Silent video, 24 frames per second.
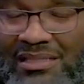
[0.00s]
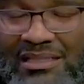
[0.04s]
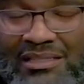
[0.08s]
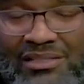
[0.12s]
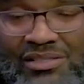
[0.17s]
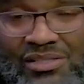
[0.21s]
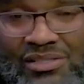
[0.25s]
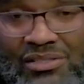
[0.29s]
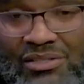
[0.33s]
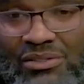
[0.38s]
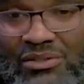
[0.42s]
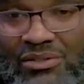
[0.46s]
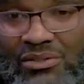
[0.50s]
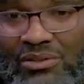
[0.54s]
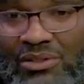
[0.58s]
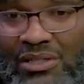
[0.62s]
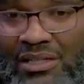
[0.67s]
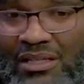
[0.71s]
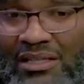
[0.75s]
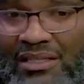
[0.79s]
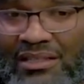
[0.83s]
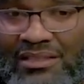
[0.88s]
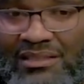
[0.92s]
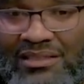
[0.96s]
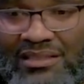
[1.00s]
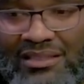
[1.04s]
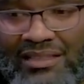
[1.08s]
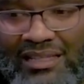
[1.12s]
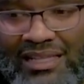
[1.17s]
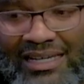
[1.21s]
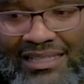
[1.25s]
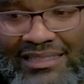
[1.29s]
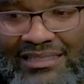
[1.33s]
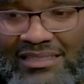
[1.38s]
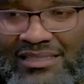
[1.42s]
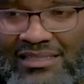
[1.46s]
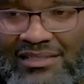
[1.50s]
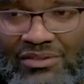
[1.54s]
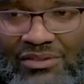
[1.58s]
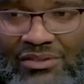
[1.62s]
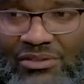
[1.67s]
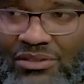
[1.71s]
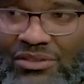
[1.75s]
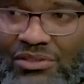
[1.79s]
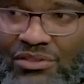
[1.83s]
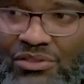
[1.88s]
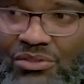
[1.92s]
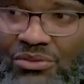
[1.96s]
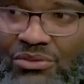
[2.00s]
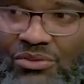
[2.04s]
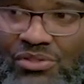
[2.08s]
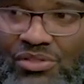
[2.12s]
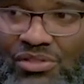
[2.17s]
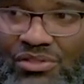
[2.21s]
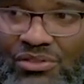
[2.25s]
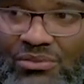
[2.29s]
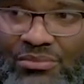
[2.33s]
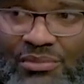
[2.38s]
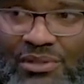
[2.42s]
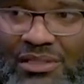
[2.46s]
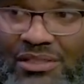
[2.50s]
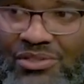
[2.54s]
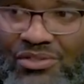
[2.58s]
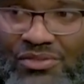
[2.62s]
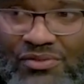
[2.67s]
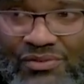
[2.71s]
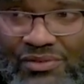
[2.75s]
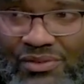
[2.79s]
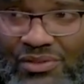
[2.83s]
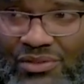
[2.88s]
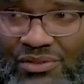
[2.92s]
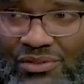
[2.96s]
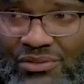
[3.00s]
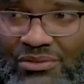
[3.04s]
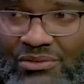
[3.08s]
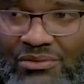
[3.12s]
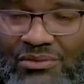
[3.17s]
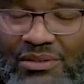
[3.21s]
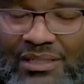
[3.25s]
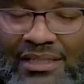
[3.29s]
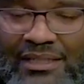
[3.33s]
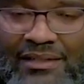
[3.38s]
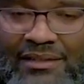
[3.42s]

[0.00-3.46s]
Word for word: And mm-hmm. so the likes can only do so much for you. Yeah.